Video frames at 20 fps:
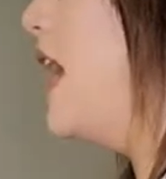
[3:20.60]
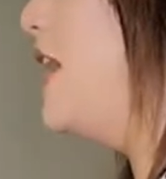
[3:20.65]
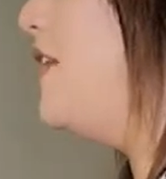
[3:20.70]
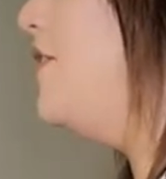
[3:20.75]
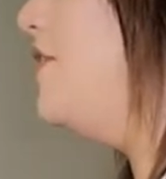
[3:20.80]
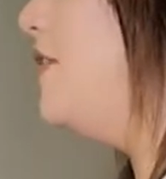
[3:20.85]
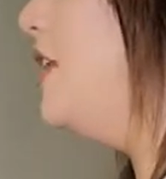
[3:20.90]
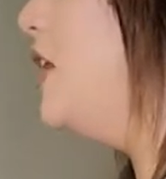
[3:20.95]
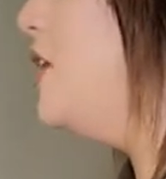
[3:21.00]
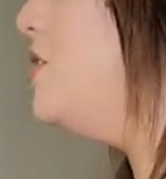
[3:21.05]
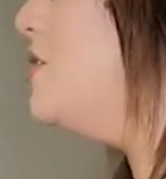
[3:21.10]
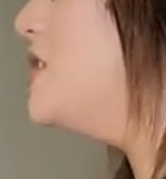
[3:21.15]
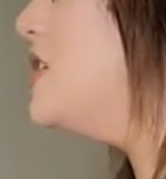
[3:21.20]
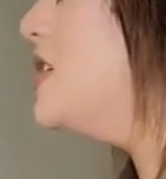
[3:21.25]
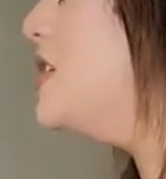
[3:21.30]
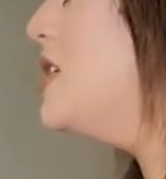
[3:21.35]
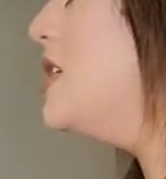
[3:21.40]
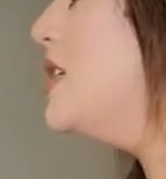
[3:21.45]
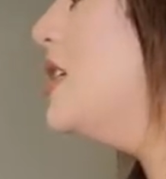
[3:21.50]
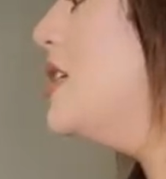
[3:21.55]
had felt,
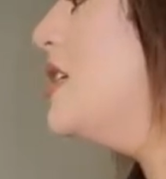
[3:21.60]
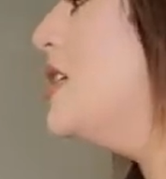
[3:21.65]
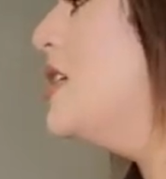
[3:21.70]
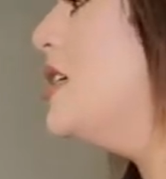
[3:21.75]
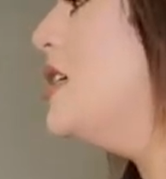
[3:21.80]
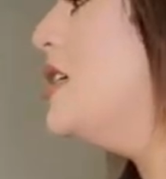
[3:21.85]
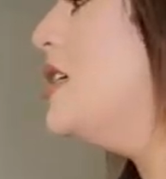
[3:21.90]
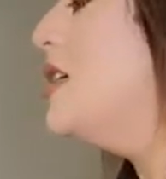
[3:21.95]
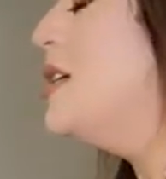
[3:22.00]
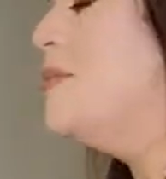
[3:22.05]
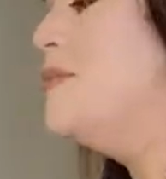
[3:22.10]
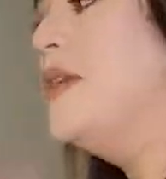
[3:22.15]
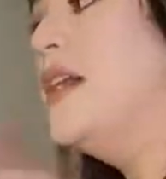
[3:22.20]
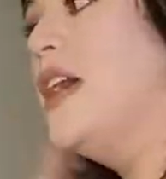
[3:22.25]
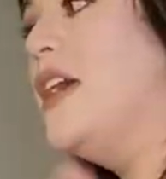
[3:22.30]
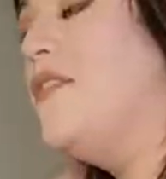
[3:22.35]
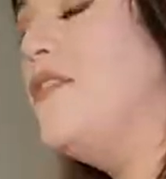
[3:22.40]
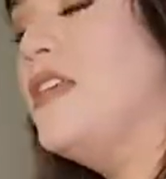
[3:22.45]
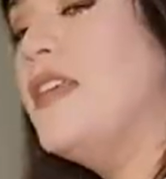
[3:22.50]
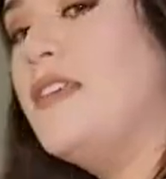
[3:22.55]
but
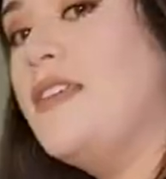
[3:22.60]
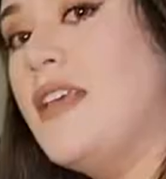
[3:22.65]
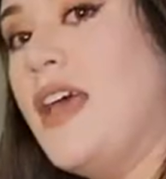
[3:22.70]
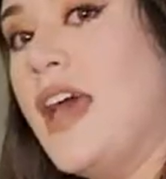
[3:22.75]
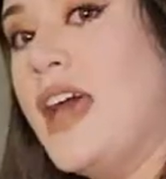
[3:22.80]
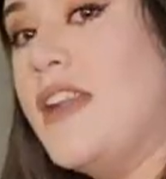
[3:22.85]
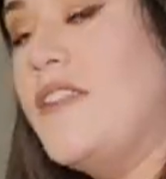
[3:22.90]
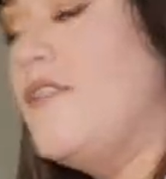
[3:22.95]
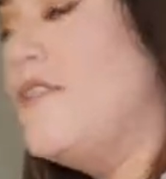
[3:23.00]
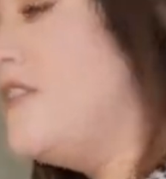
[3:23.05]
if this had